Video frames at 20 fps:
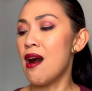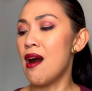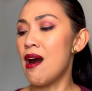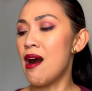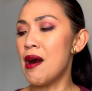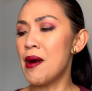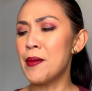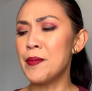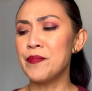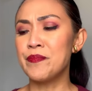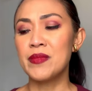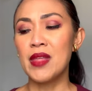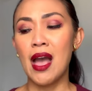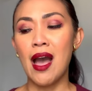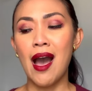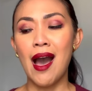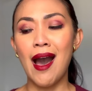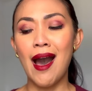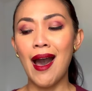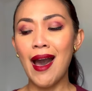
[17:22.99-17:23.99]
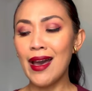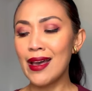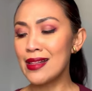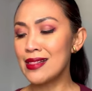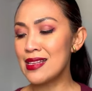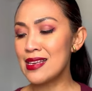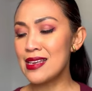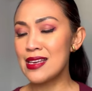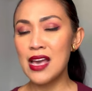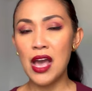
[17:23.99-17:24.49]
Um,
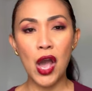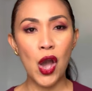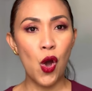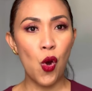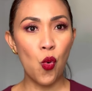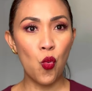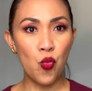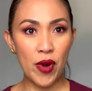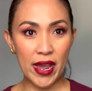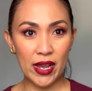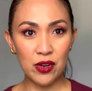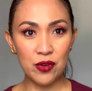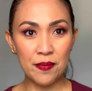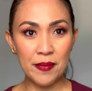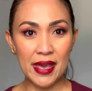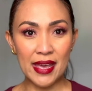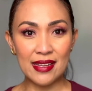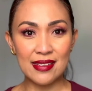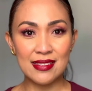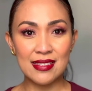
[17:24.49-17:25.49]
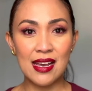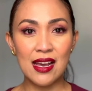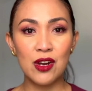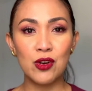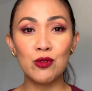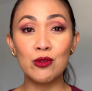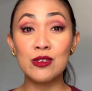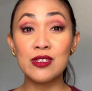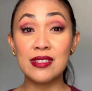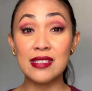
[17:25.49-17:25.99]
highly recommend
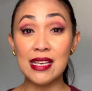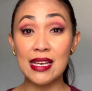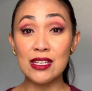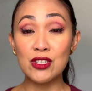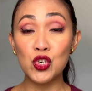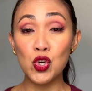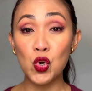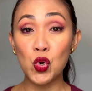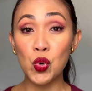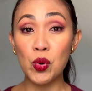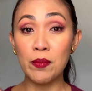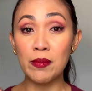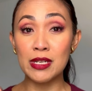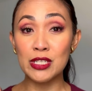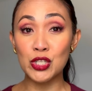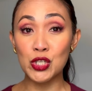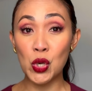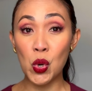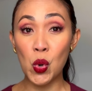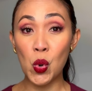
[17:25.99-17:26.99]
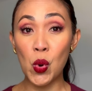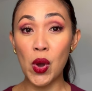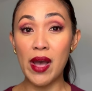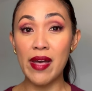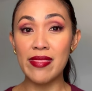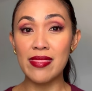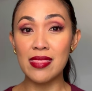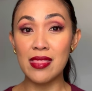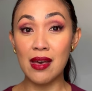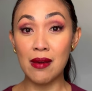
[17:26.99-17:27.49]
Rosendo
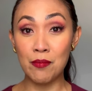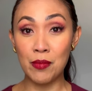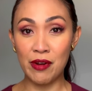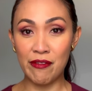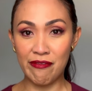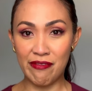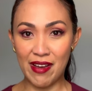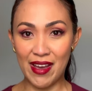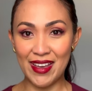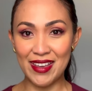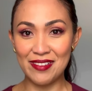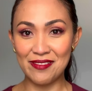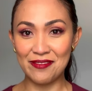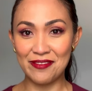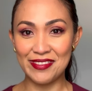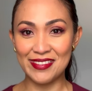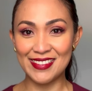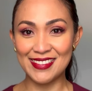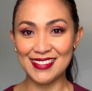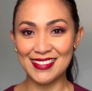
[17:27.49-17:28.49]
Mateu number five